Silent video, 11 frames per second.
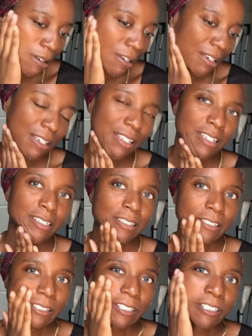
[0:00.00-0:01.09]
It doesn't
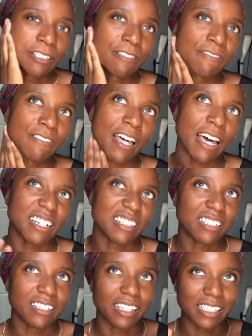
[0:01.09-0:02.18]
leave that
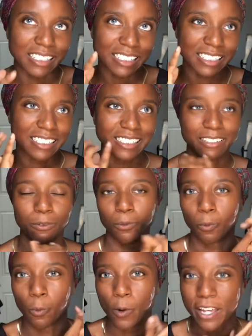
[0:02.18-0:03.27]
like
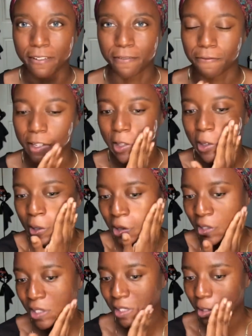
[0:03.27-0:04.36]
wet feeling on
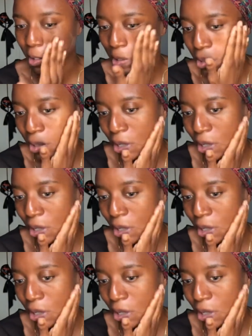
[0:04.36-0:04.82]
the skin.